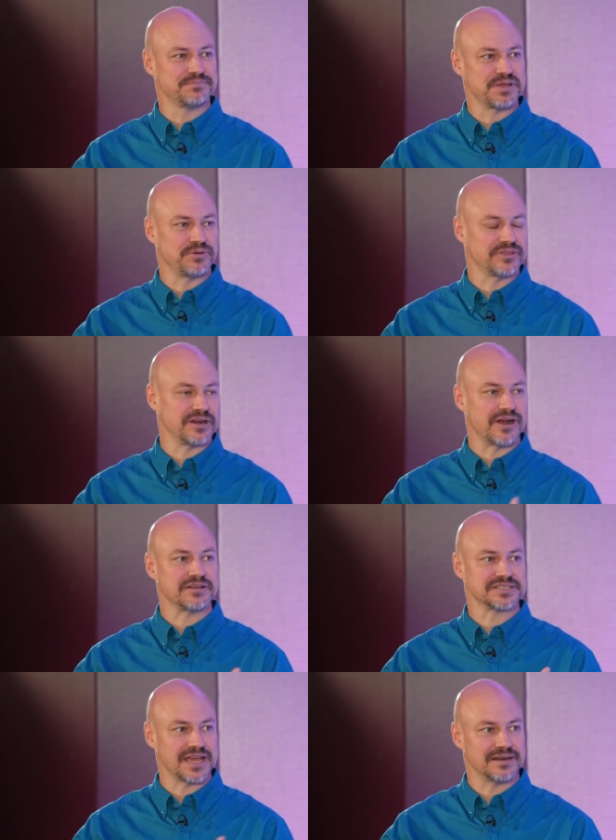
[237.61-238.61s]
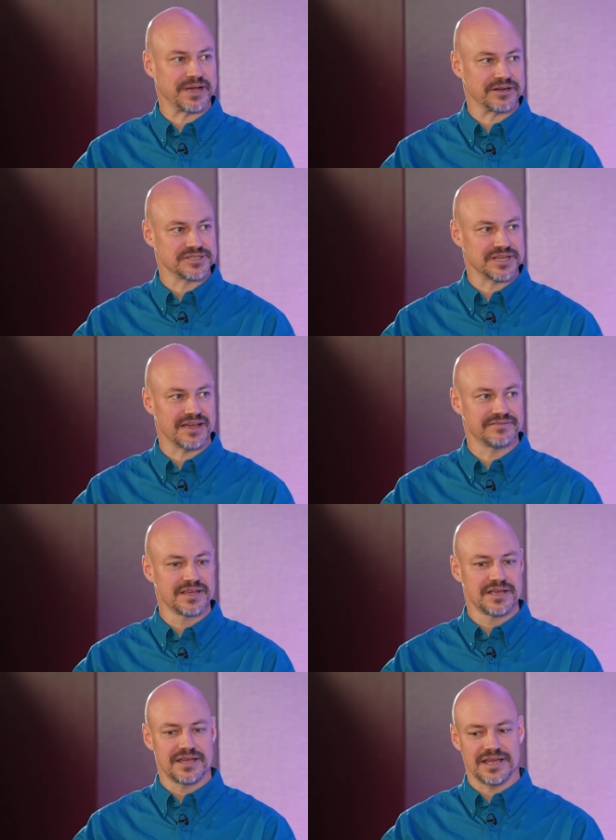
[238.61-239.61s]
to people that are outside of Microsoft.
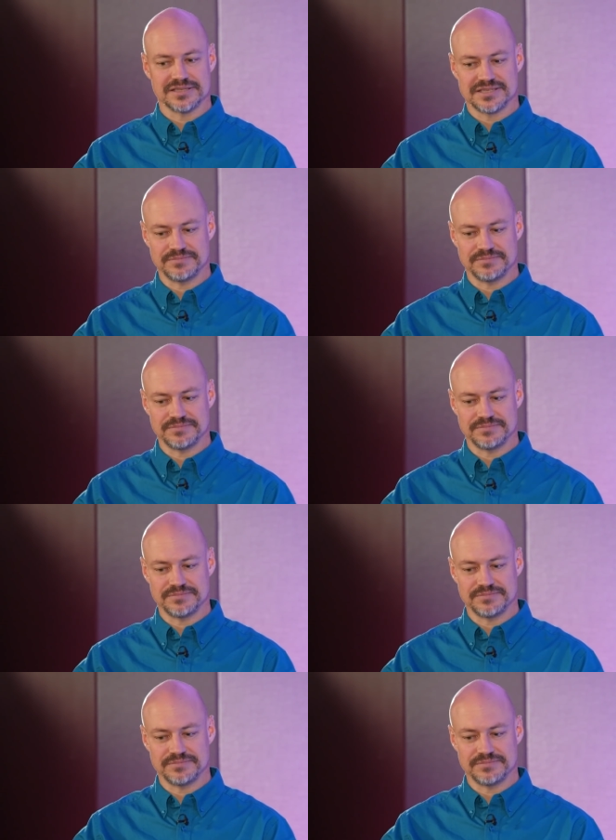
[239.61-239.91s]
And